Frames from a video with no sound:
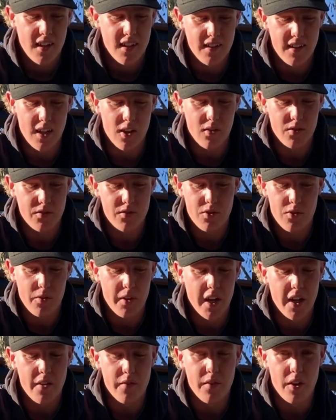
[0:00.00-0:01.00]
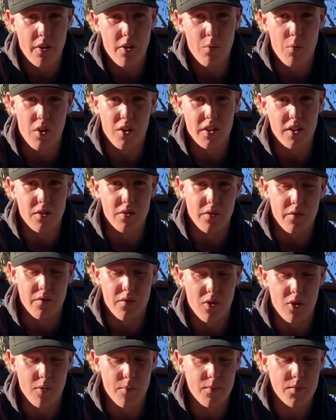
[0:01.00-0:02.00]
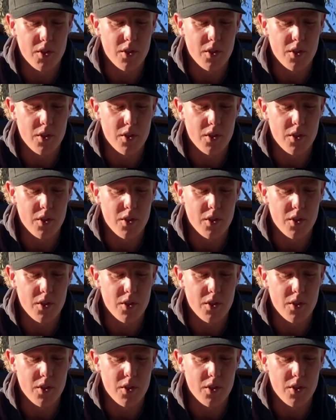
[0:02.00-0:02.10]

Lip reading: That'll create a very wonky looking form.